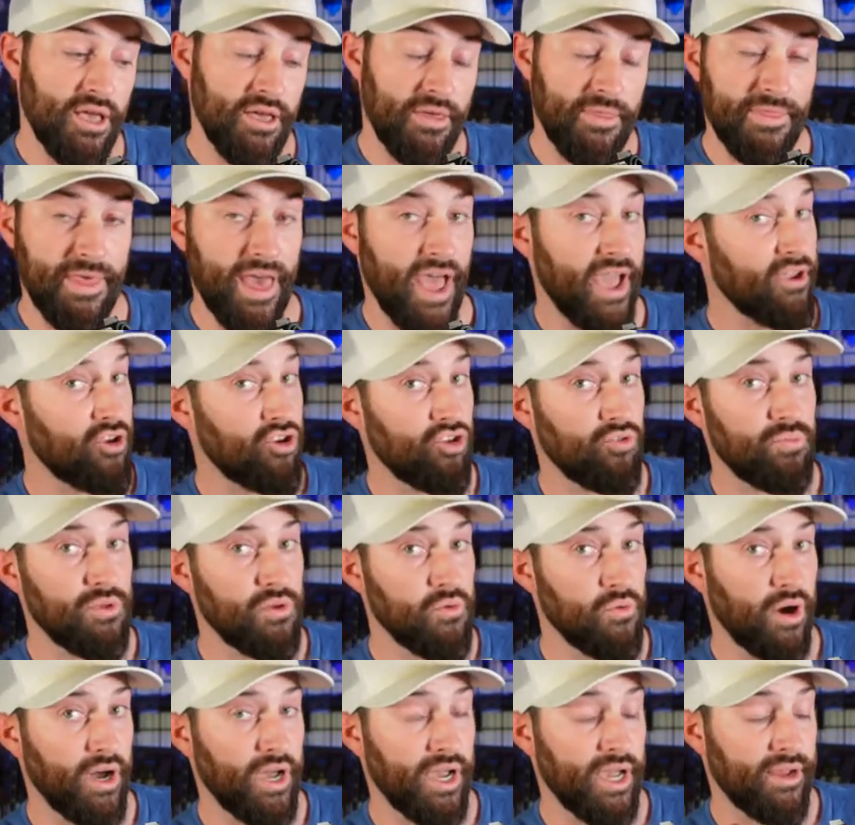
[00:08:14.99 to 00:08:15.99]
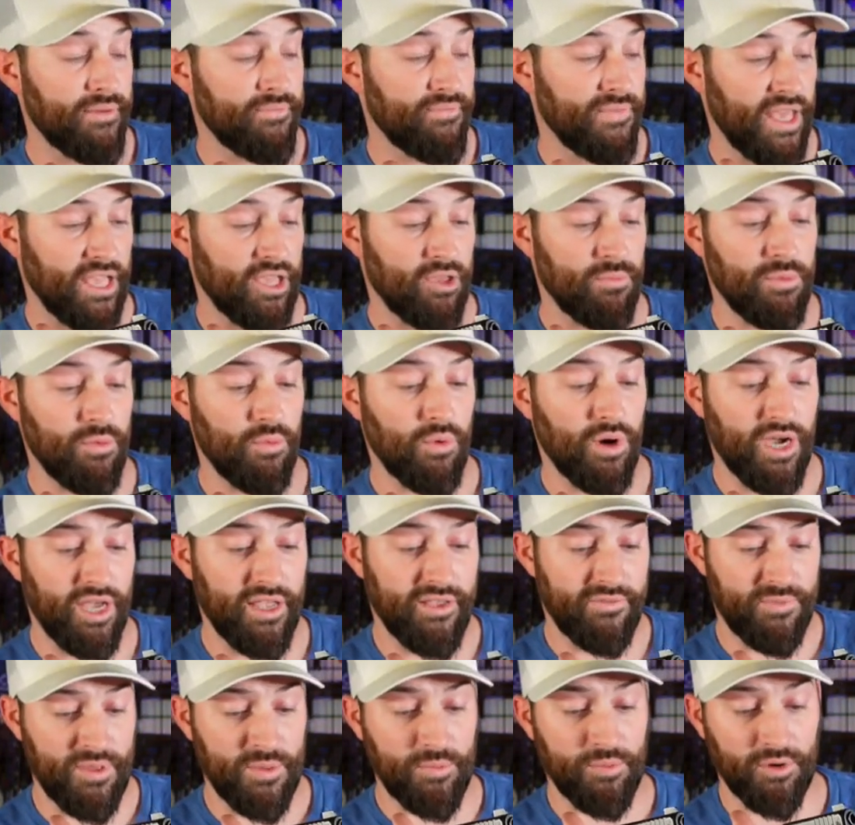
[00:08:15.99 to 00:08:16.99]
That could be why. That could be why.
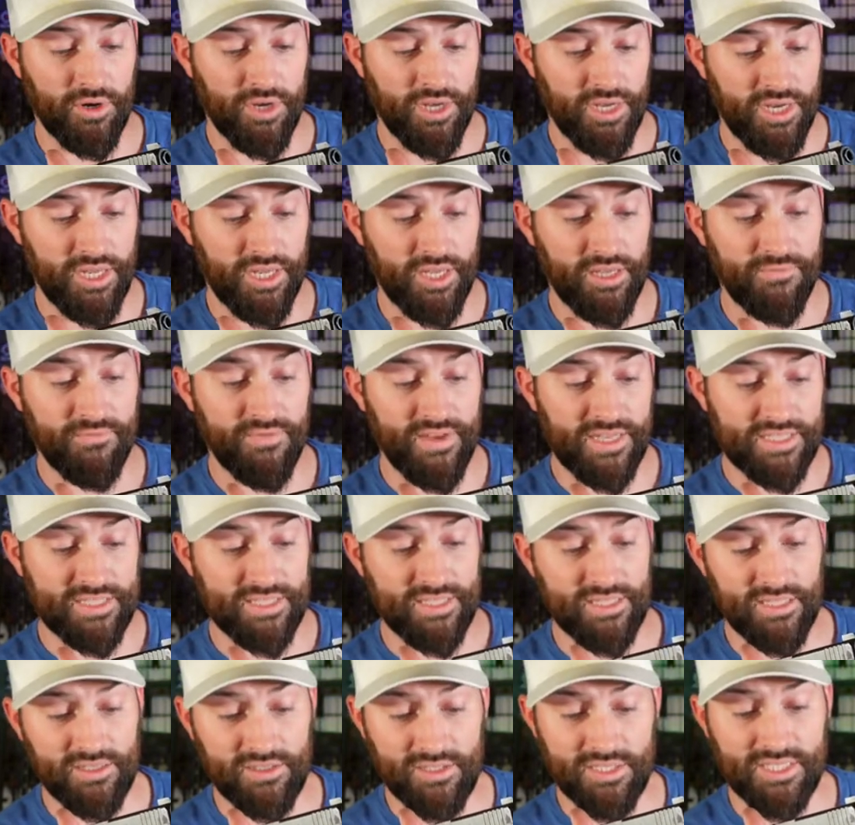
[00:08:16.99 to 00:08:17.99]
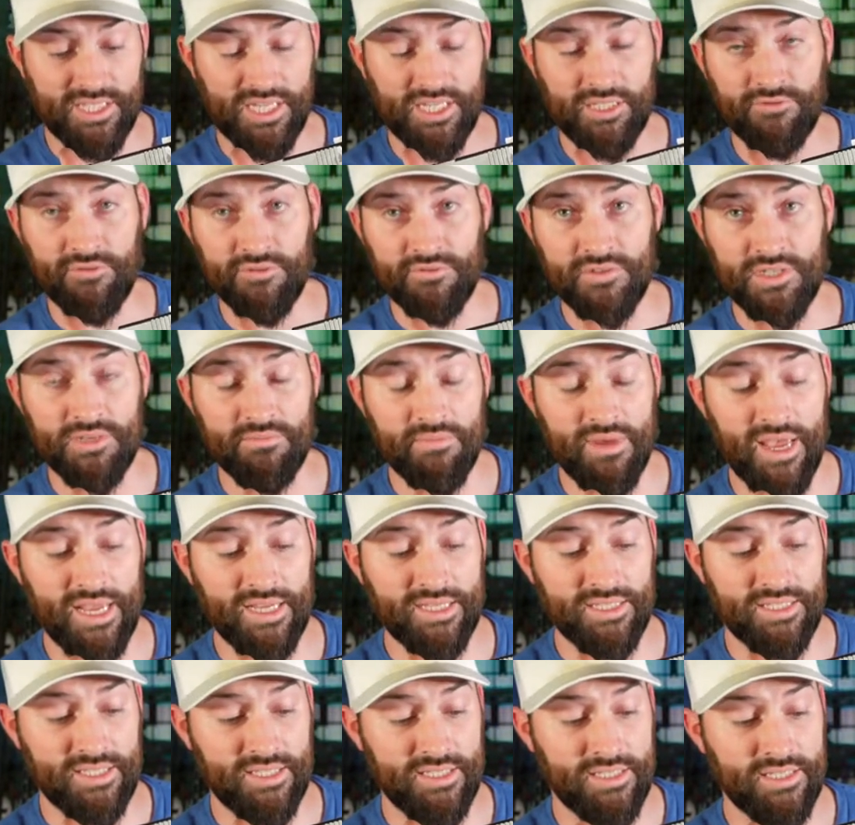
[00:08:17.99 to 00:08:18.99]
If people are getting invested in these S15
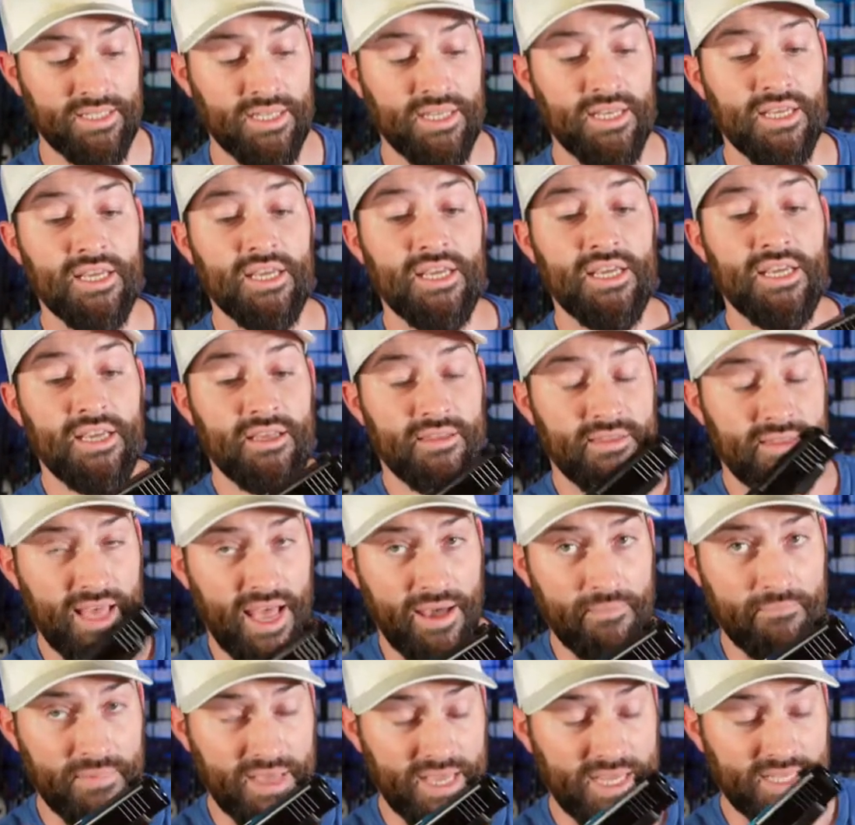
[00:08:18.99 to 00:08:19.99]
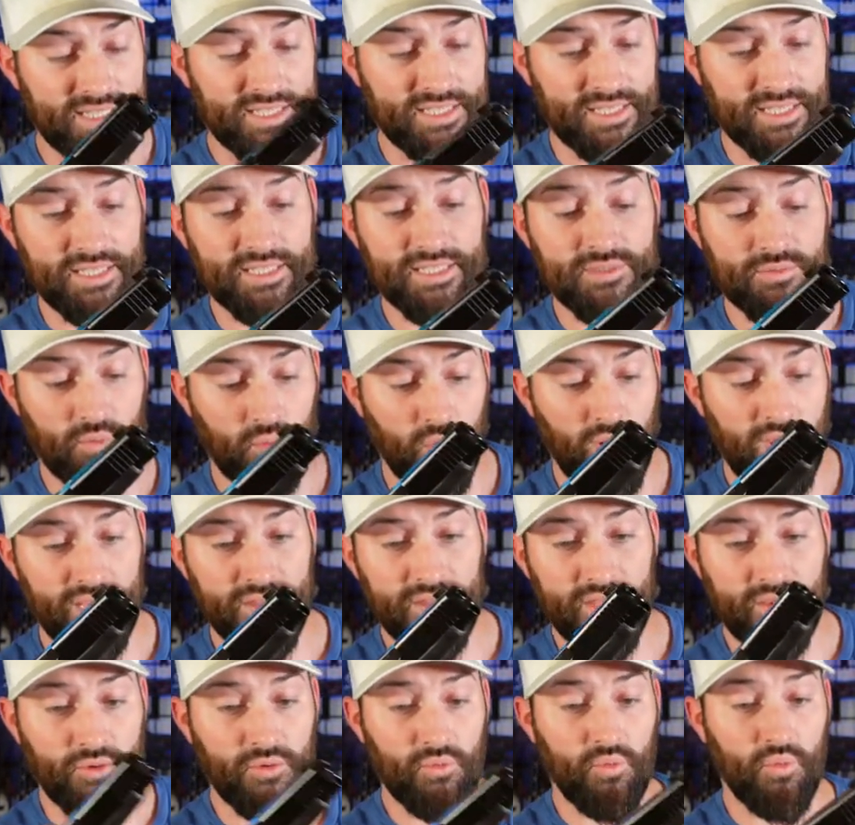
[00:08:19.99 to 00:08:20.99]
magazines, that makes sense why
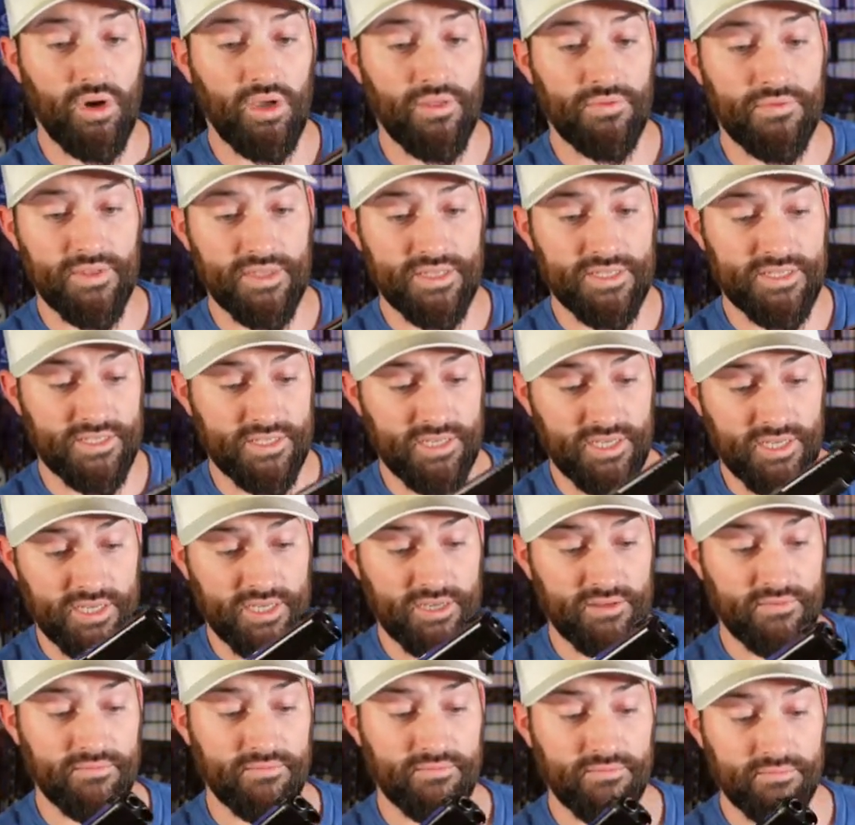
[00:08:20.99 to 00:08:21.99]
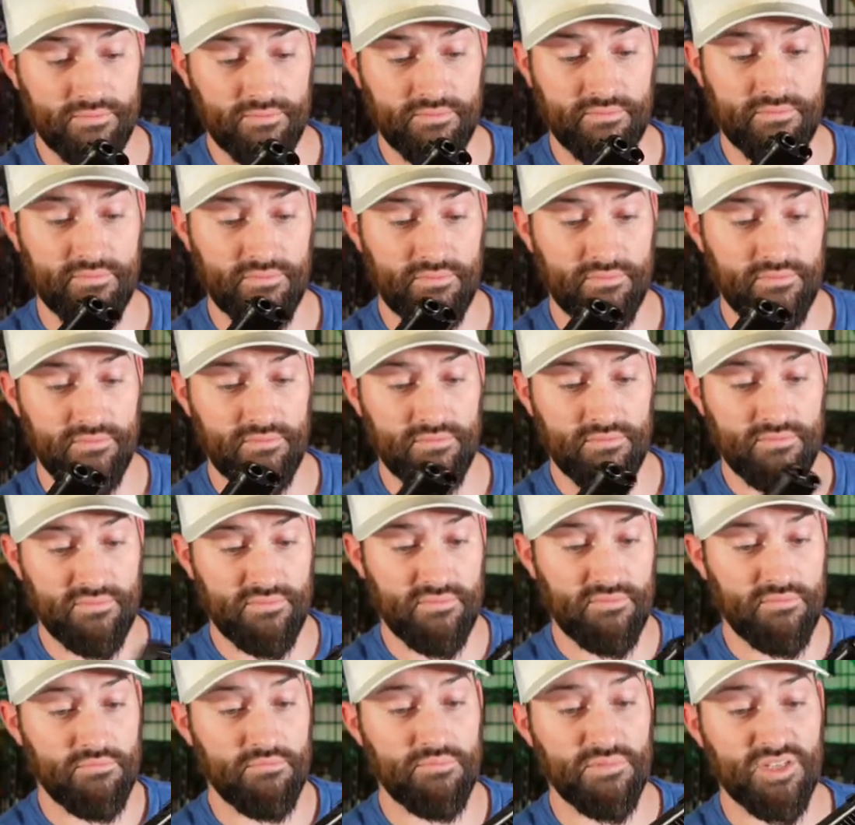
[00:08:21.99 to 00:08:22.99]
they would want this to
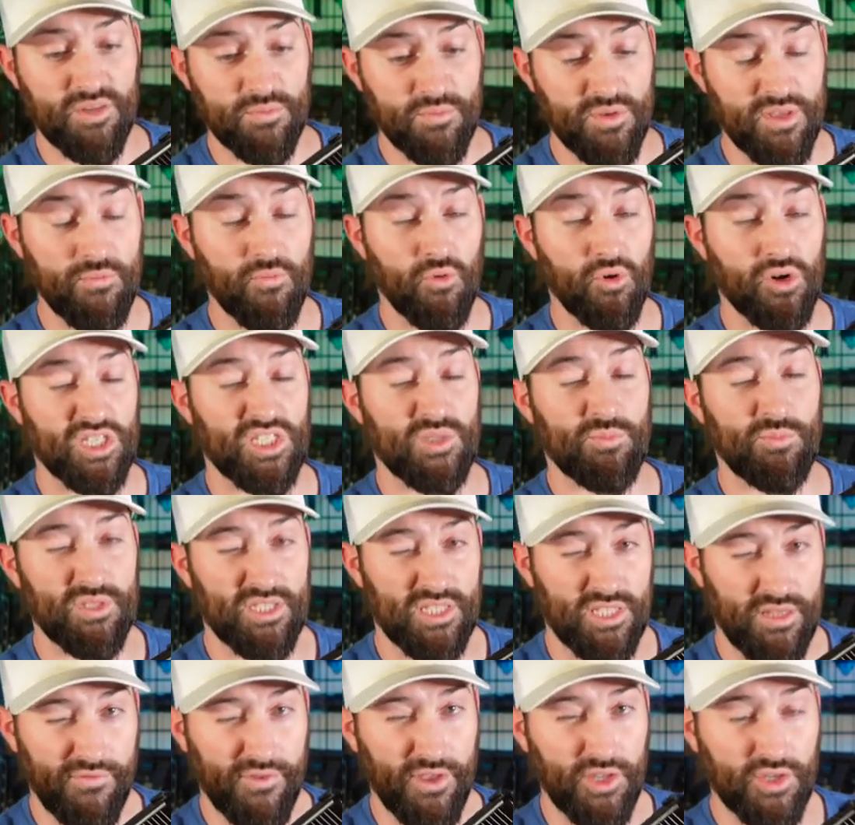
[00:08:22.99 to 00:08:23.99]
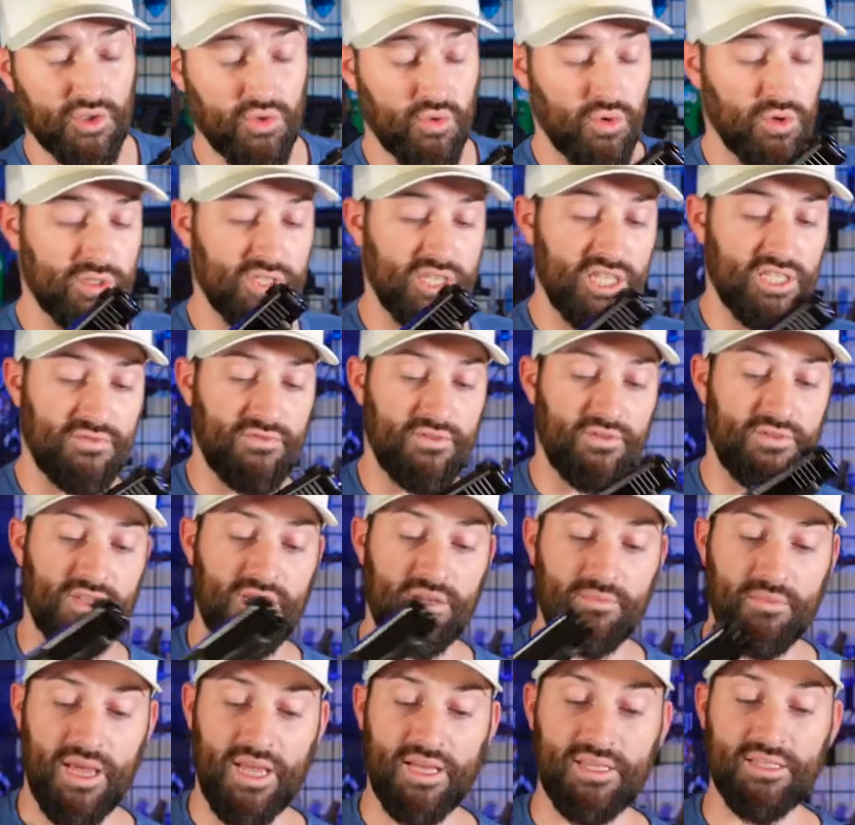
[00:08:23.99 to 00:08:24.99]
be more specific towards
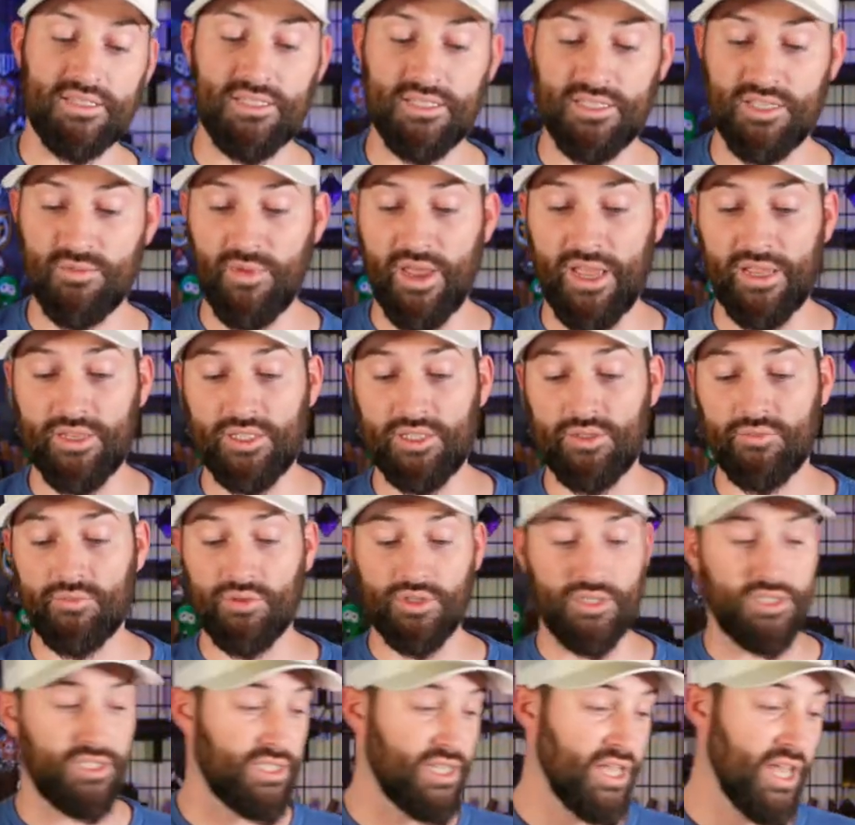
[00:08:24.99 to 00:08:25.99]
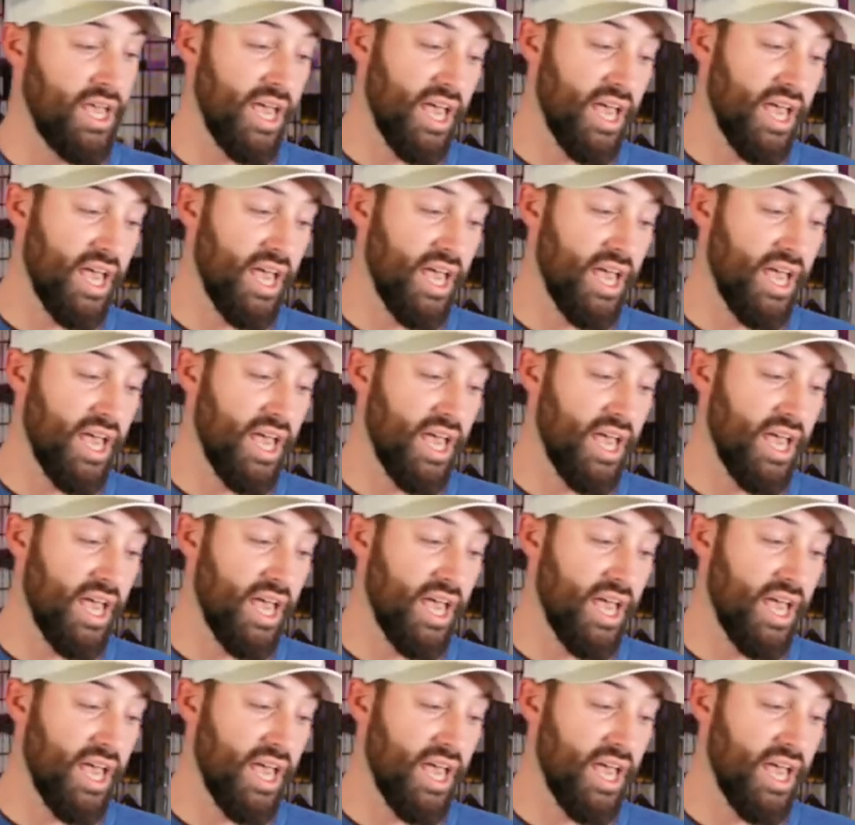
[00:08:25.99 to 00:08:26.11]
S15 magazines, the magazine release.